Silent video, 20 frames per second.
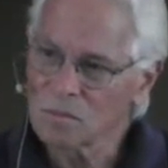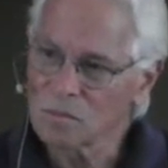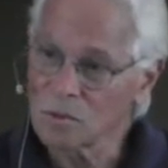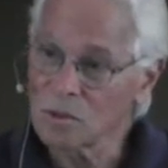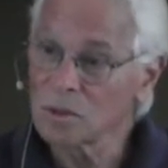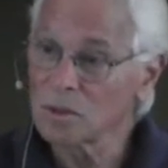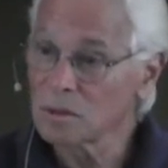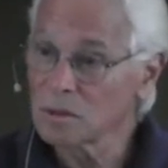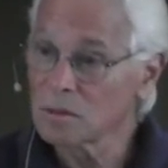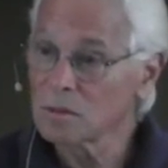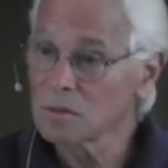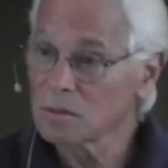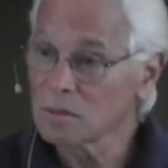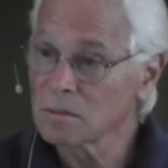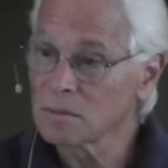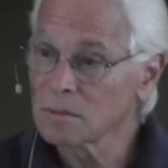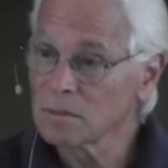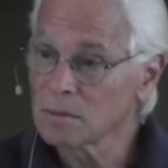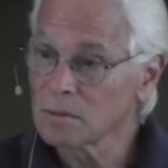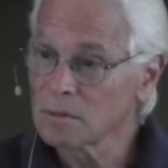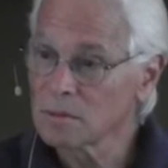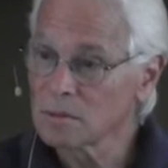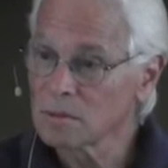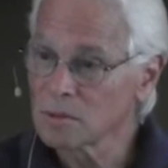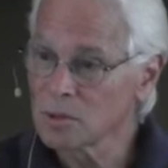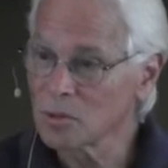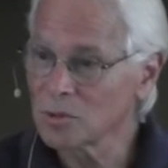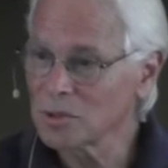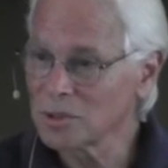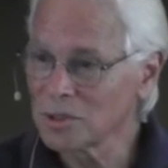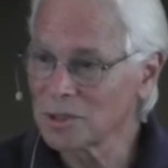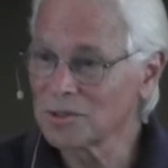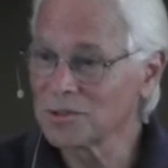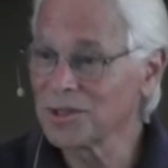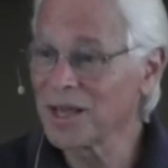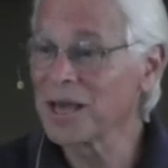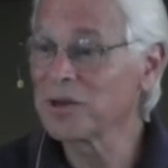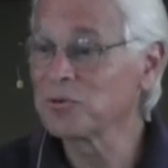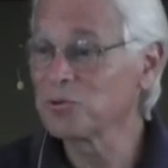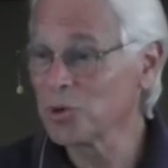Right? So
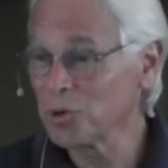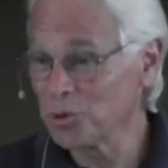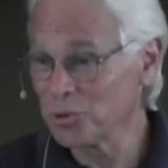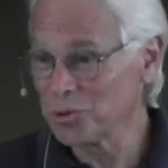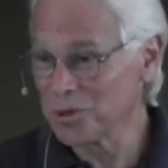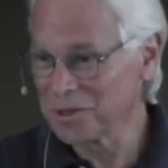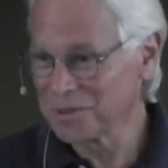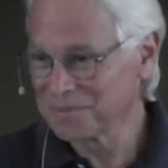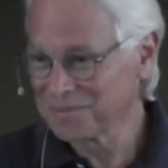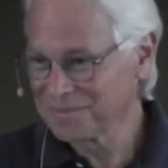it's that road.